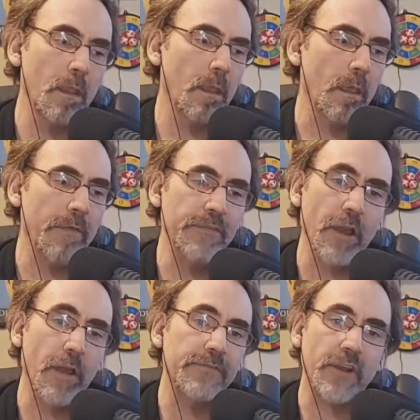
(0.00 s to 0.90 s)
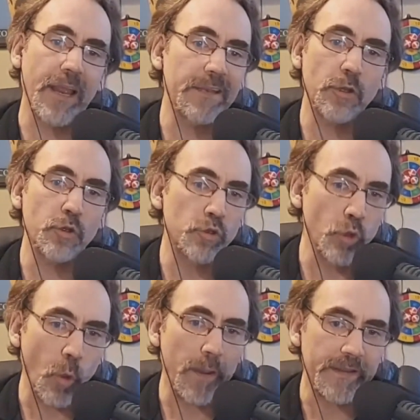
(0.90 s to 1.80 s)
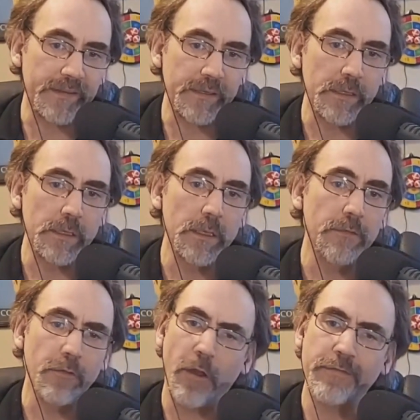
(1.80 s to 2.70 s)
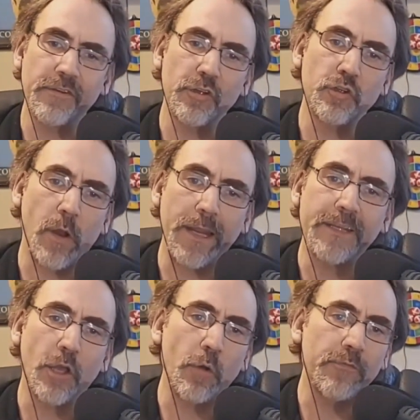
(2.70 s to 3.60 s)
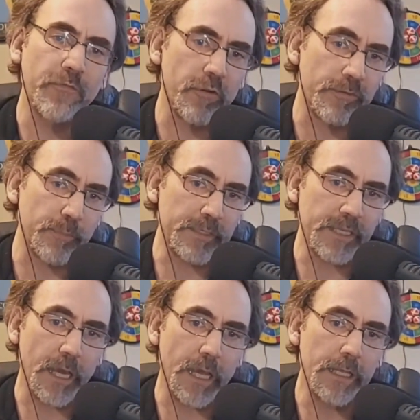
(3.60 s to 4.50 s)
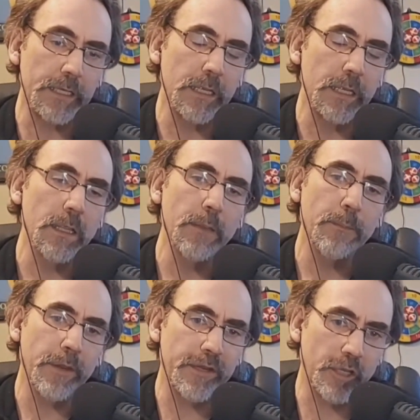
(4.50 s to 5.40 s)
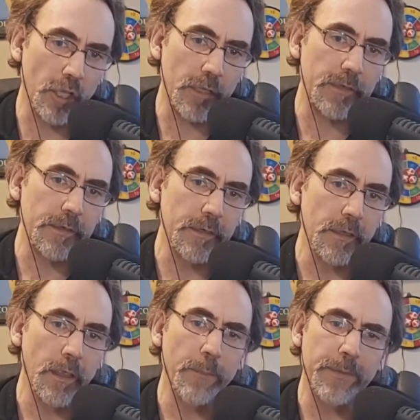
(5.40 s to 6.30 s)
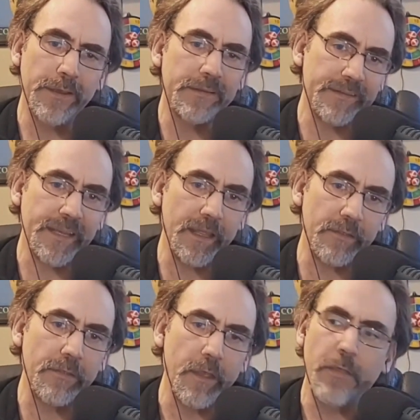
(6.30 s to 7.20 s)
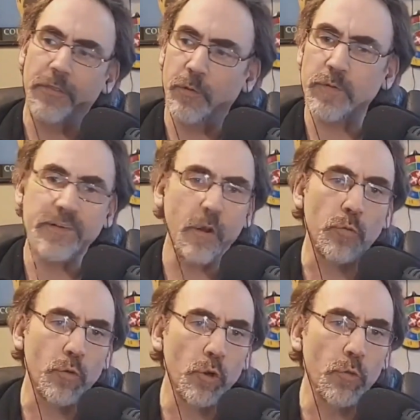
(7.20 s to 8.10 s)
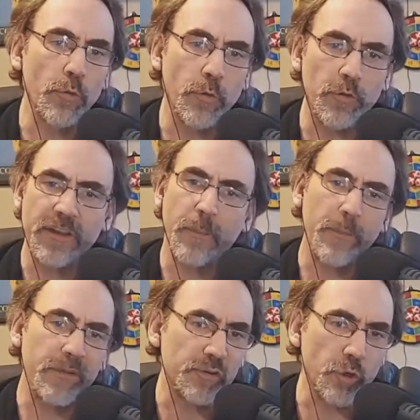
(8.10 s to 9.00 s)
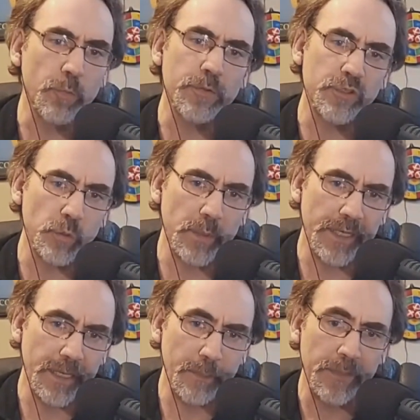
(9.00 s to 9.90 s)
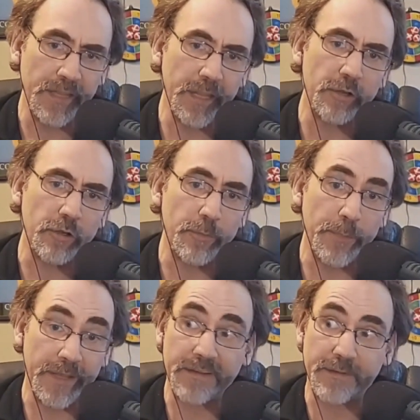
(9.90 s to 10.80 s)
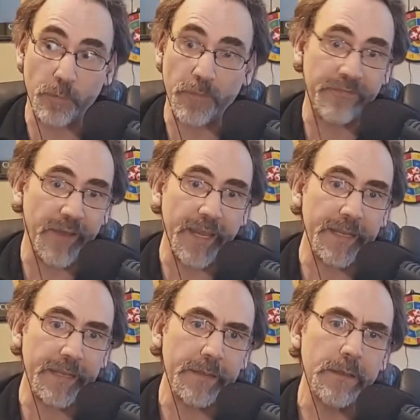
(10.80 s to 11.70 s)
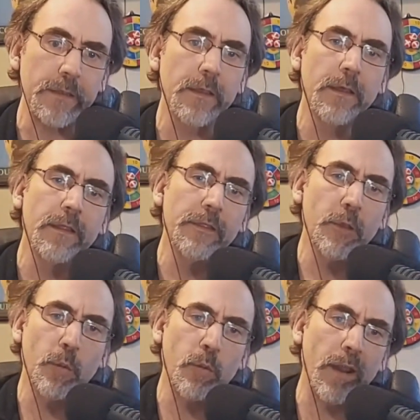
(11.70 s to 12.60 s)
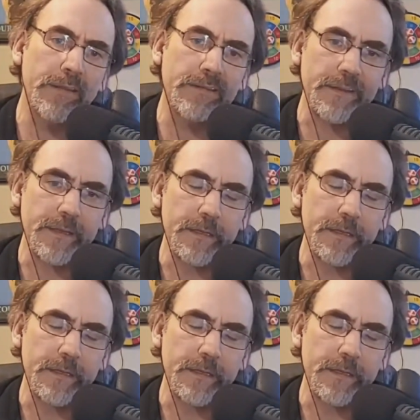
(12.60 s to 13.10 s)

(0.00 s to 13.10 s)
And the officer had no choice. The officer tried to go for his baton, but he couldn't because, again, there was no room. There was not much room between him and Leonard because they were fighting. They were wrestling.